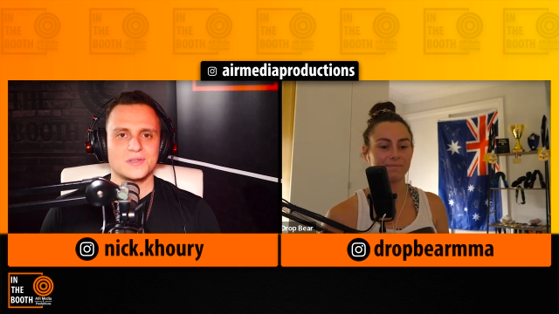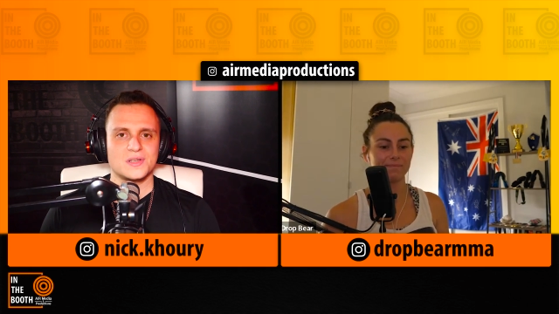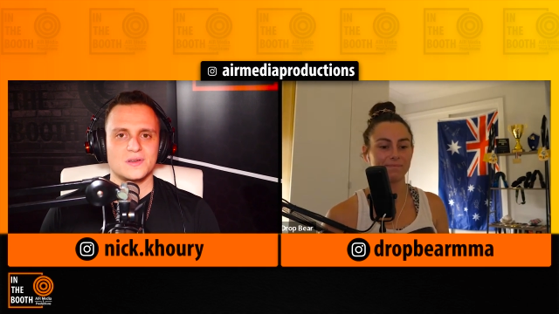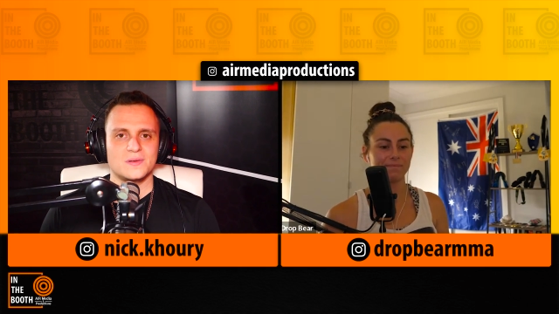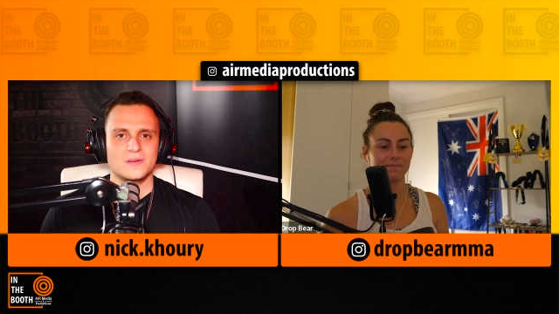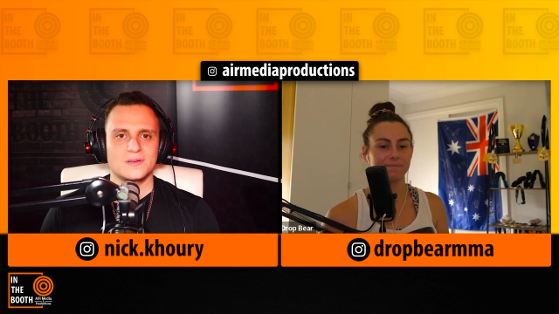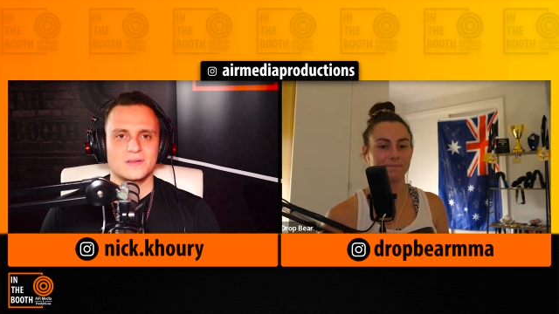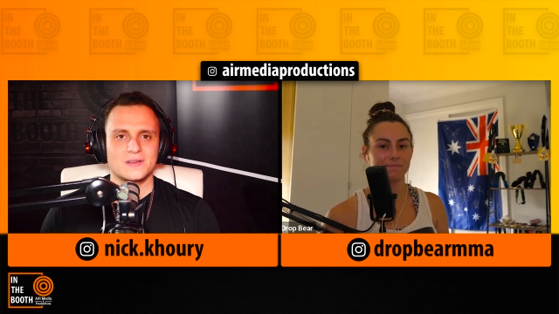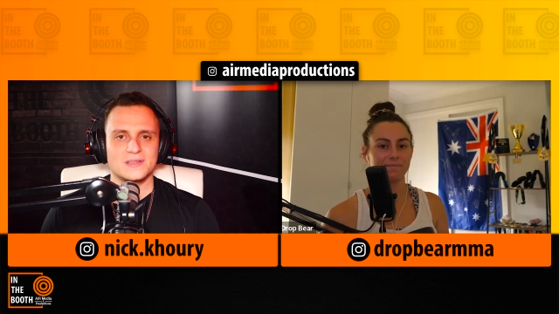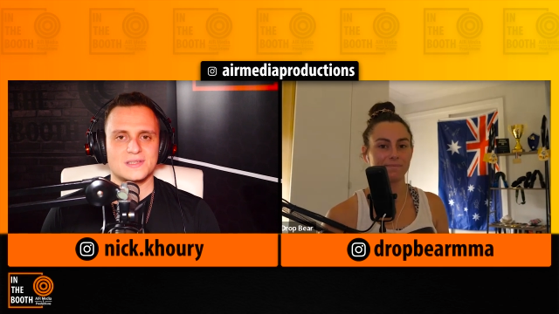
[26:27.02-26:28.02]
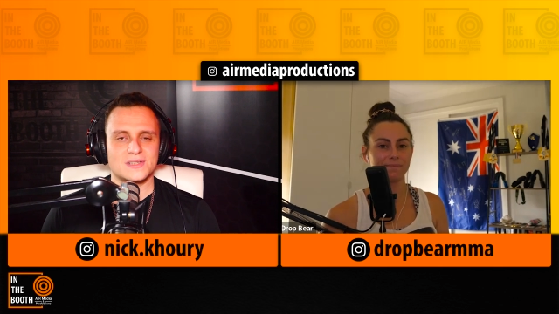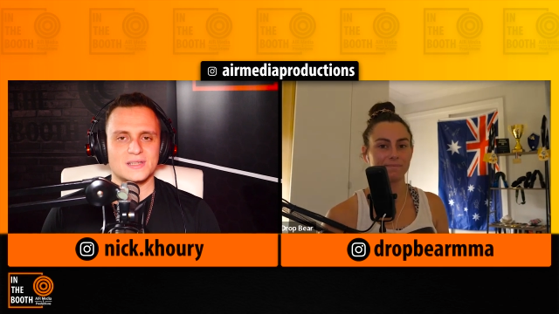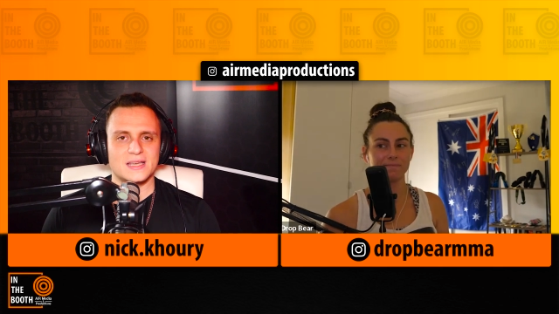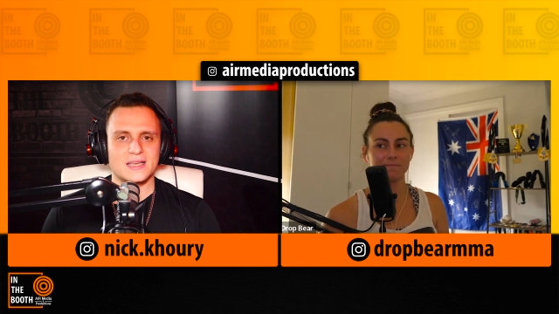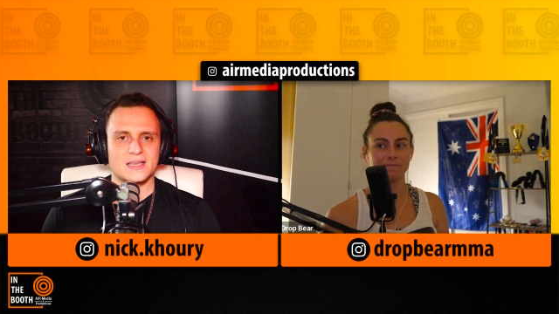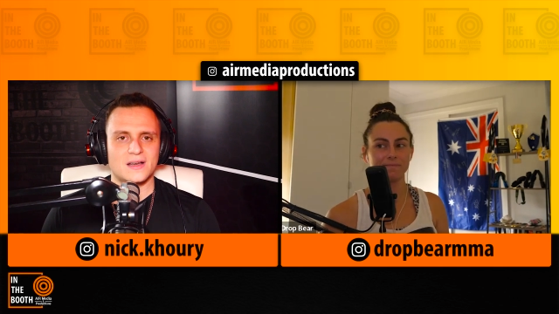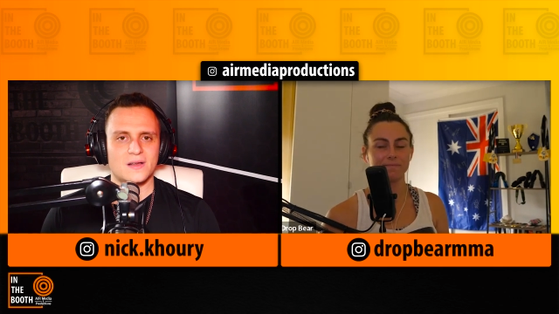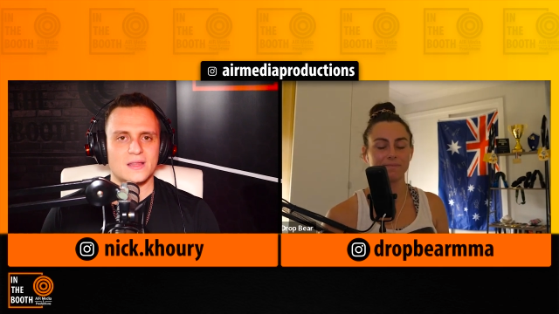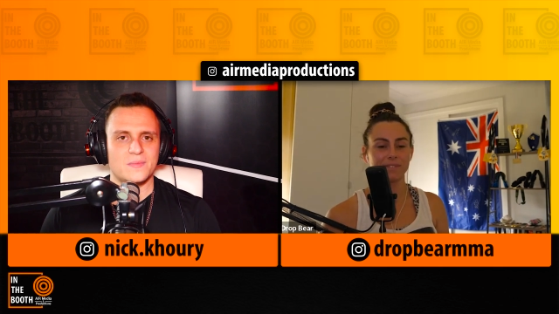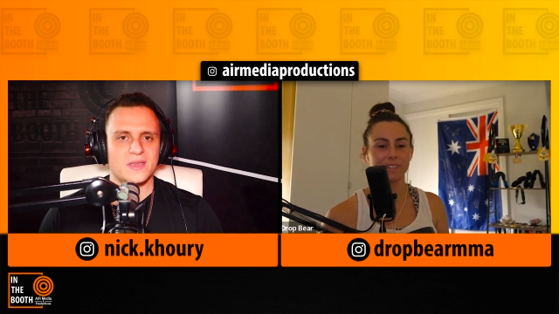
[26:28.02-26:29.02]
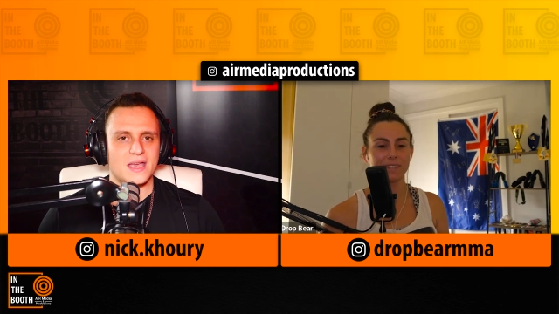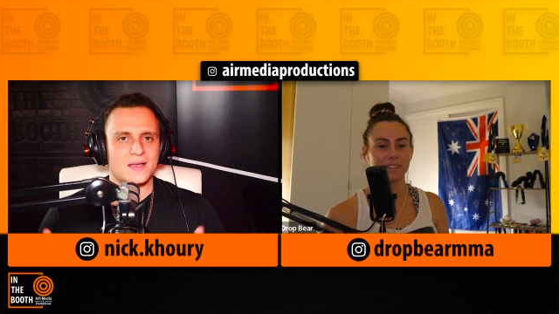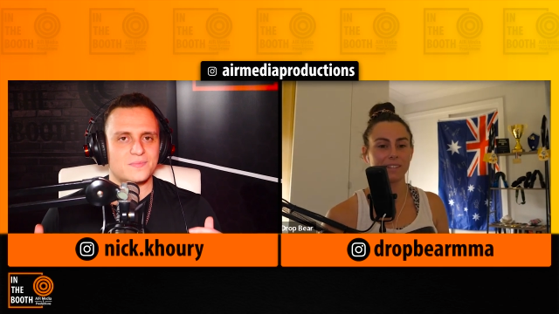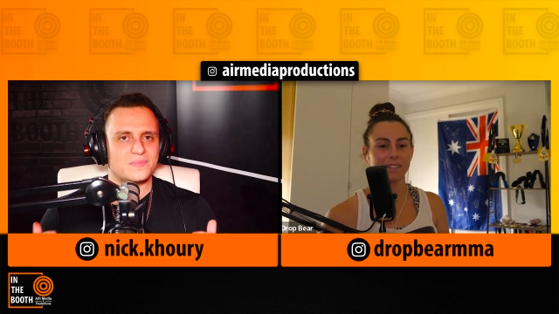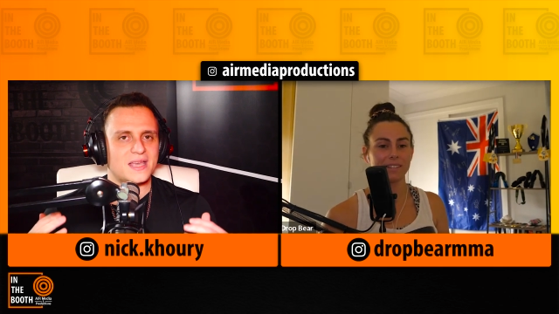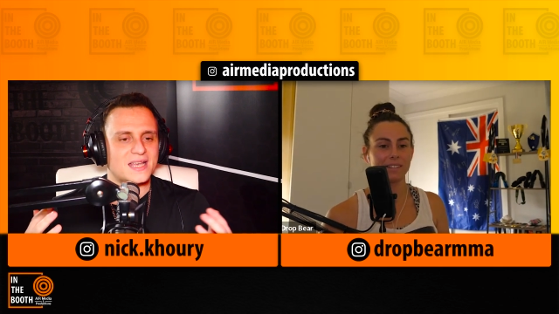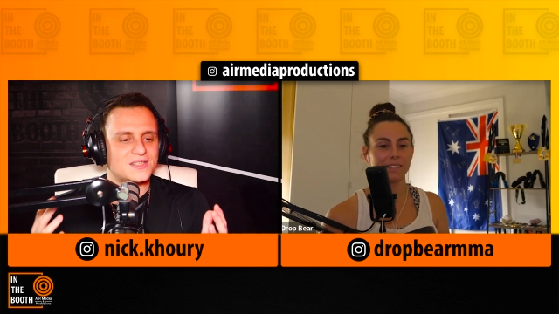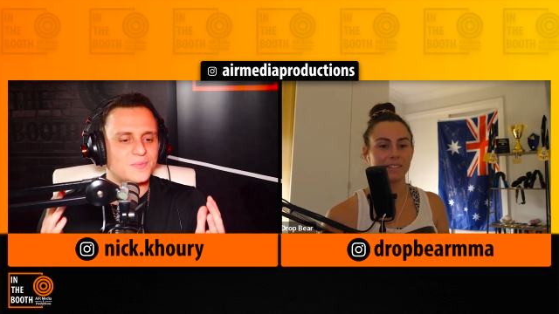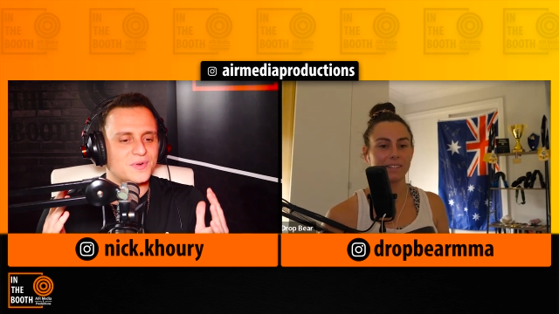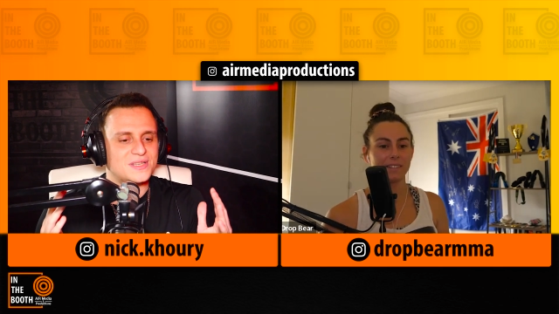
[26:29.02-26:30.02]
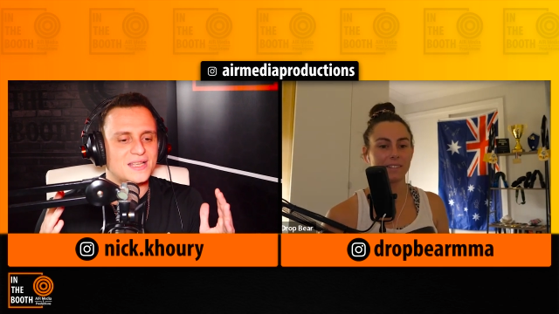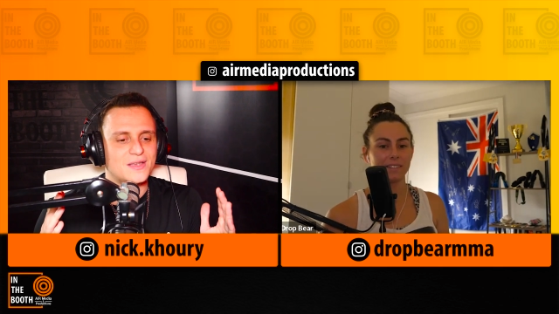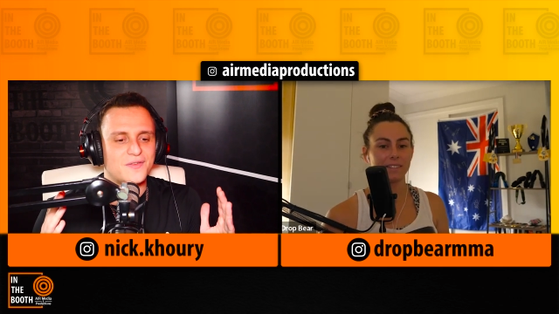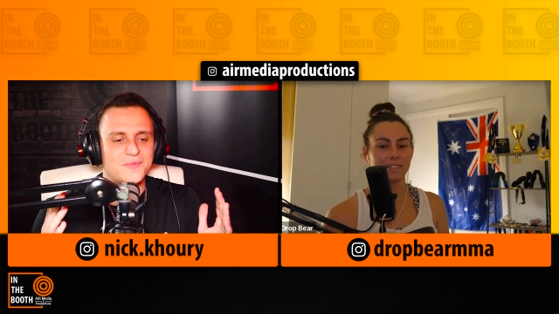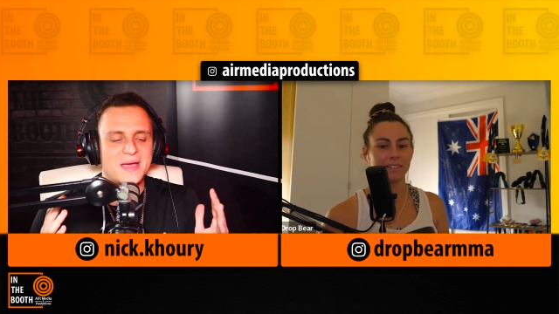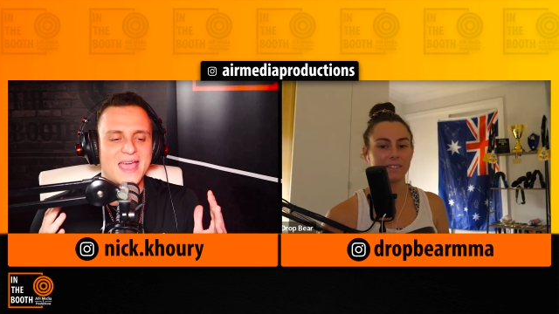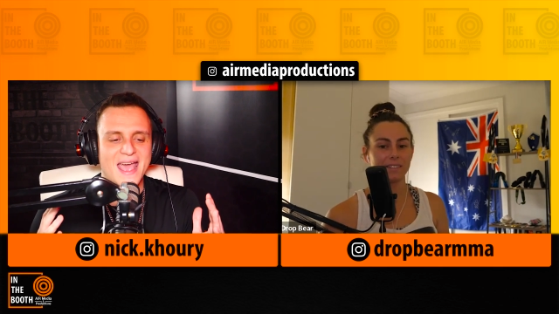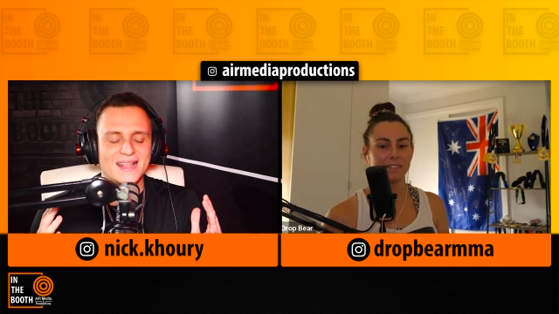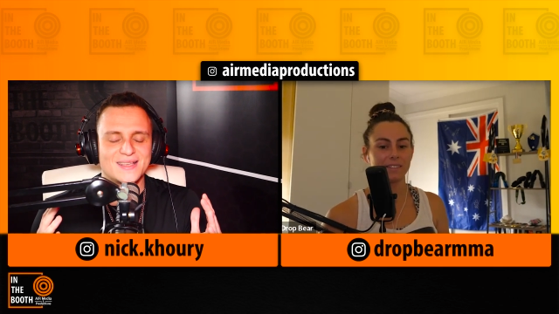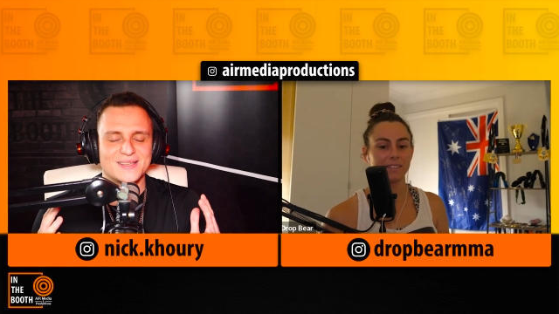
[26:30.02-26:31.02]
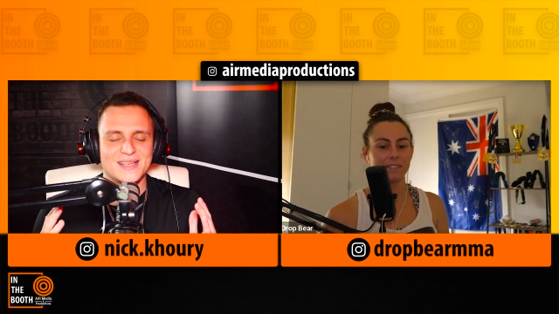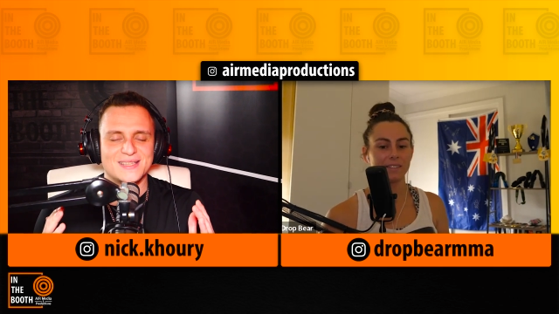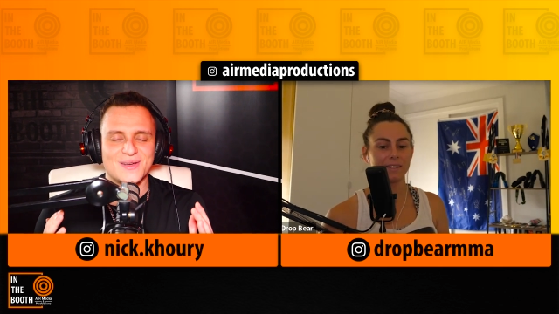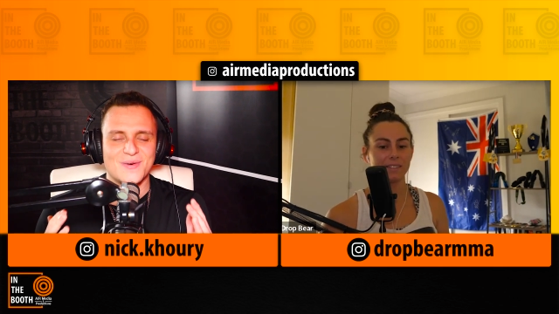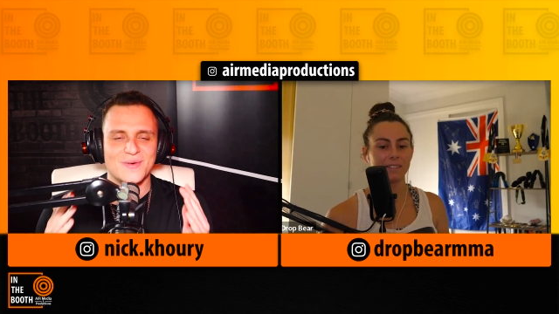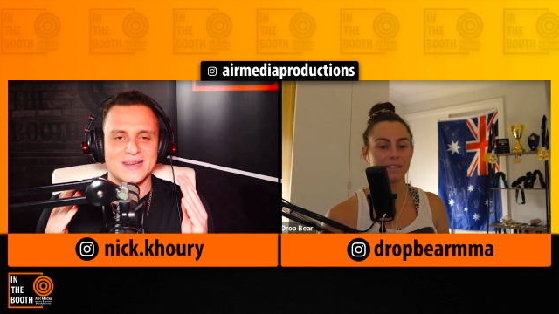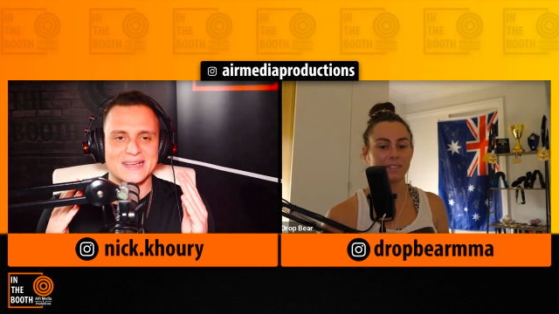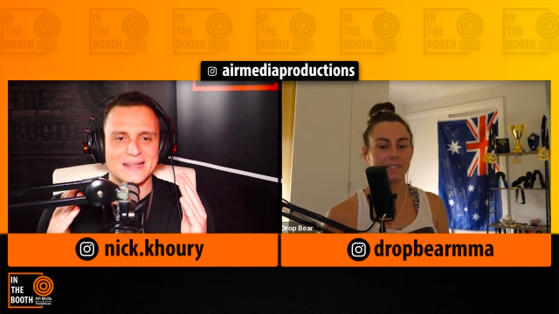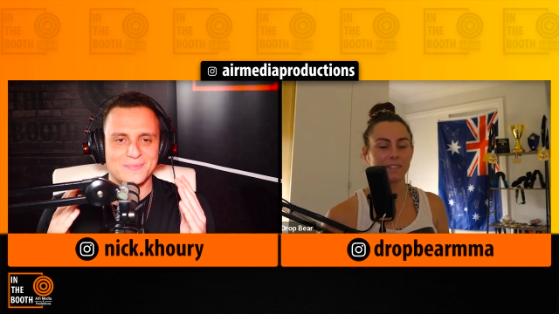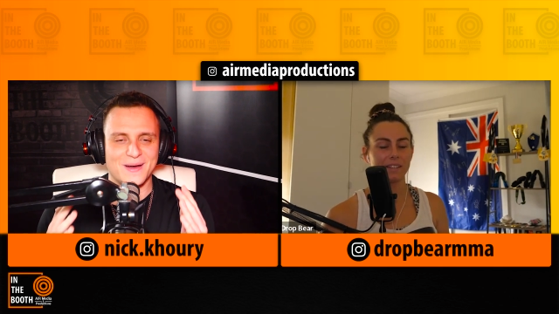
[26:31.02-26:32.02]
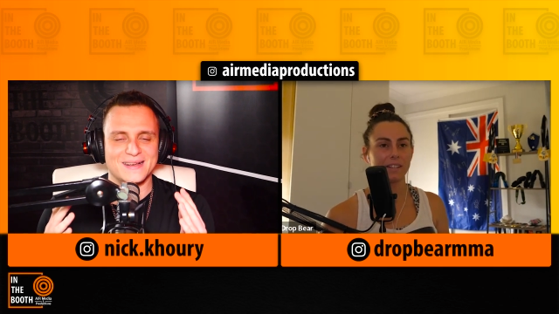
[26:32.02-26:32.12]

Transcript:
Speaker 1: also because you're like, oh, let me be extra protective of my head because I don't want to get